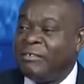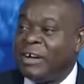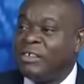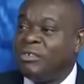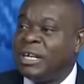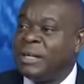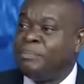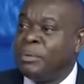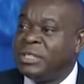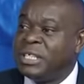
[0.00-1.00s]
have actually
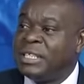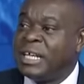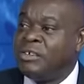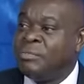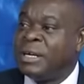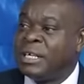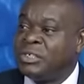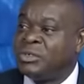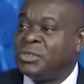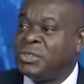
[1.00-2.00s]
boosted their human
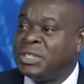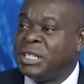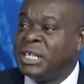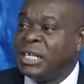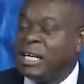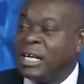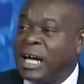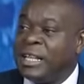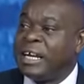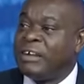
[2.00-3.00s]
resource,
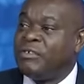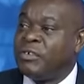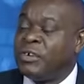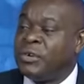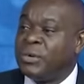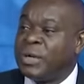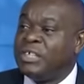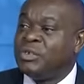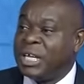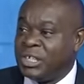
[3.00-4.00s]
and therefore,
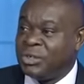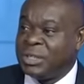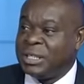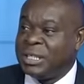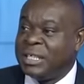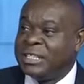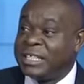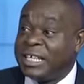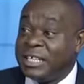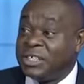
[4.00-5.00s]
education,
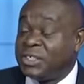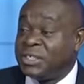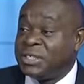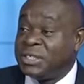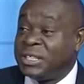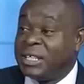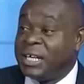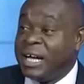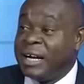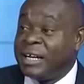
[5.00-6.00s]
skills,
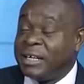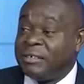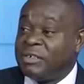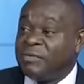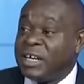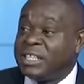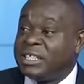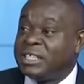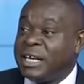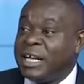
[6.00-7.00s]
and in fact,
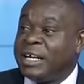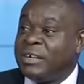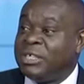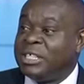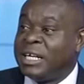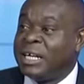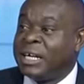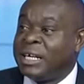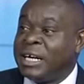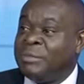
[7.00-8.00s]
this is an area in which China
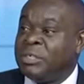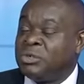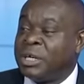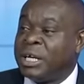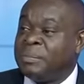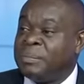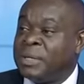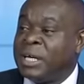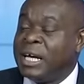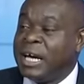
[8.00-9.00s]
can come in to help
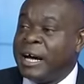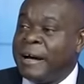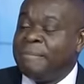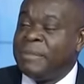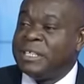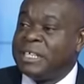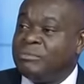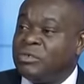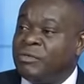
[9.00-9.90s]
in terms